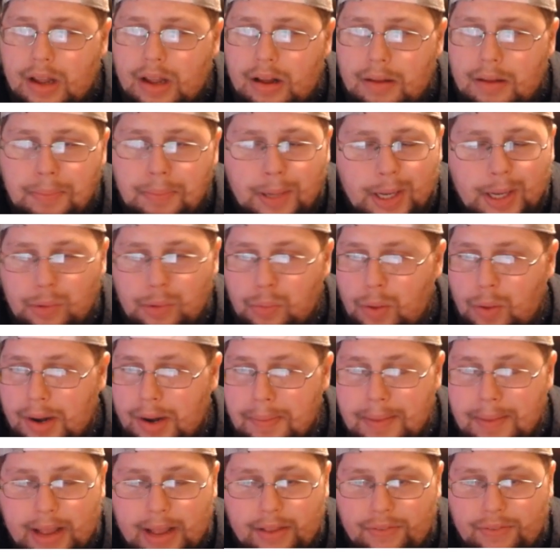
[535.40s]
Played running
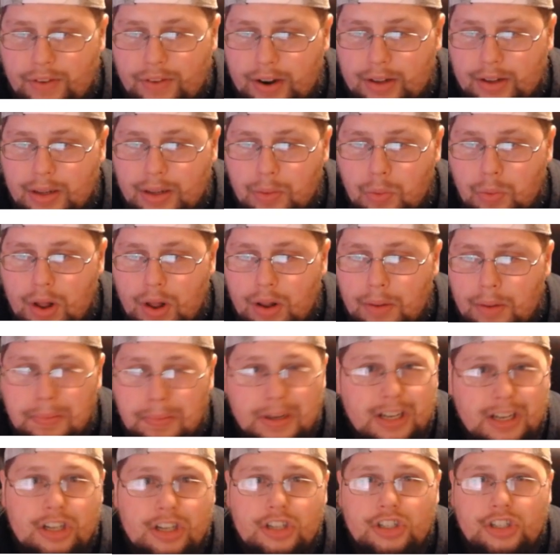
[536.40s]
backs fairly well,
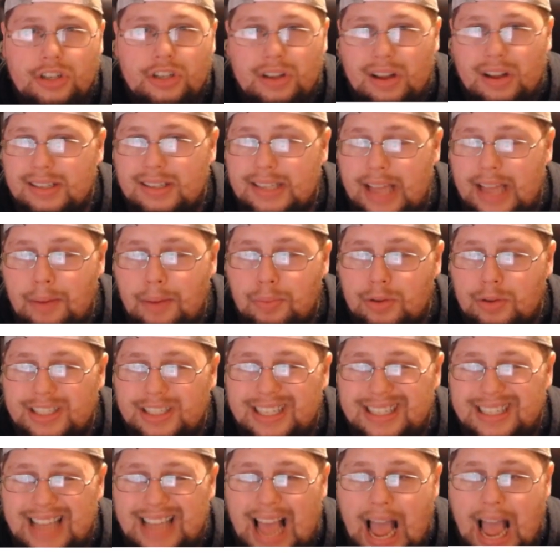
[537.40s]
but Gus Edwards
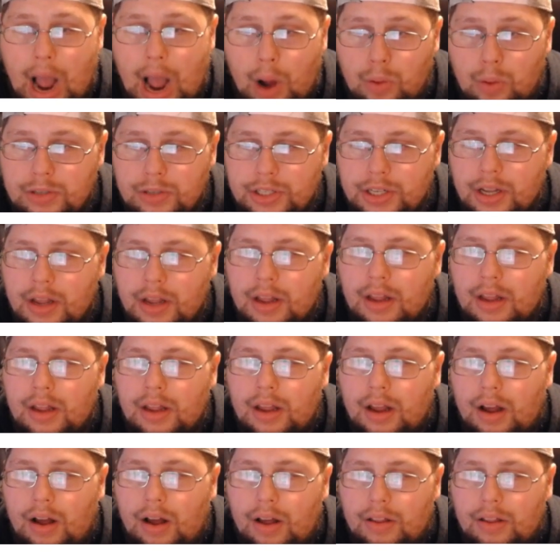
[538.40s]
is out.
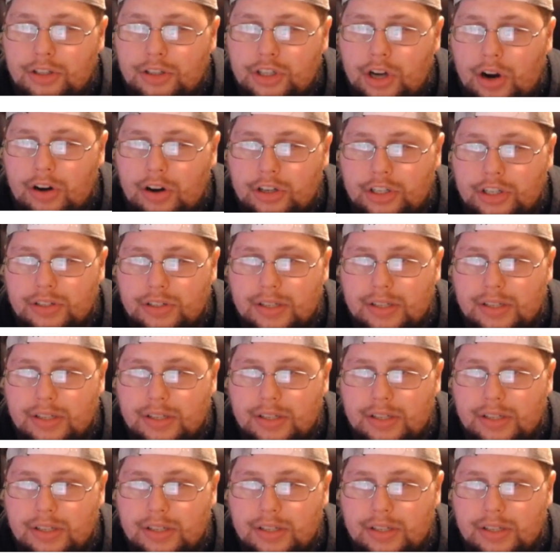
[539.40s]
The Chargers